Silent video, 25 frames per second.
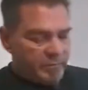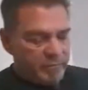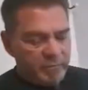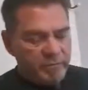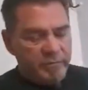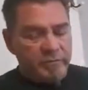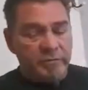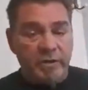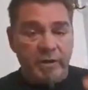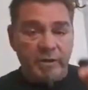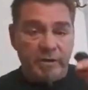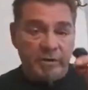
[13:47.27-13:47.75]

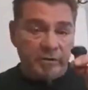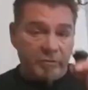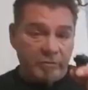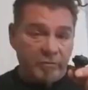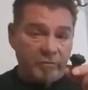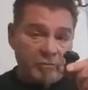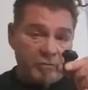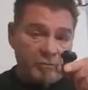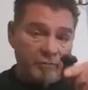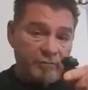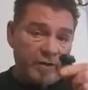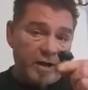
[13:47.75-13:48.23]
You take
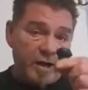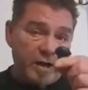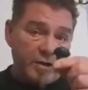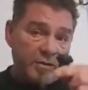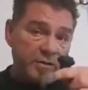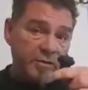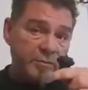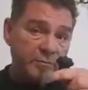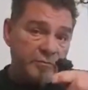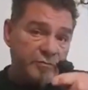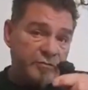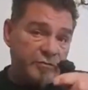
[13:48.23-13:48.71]
your little
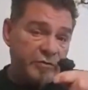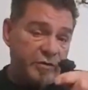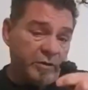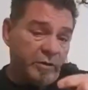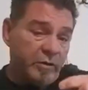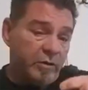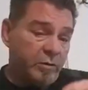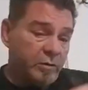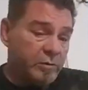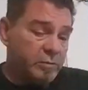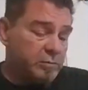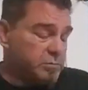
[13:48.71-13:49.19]
vacuum
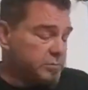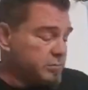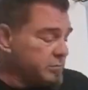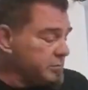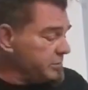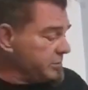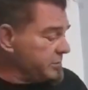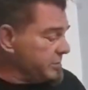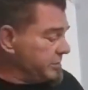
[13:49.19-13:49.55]
seal,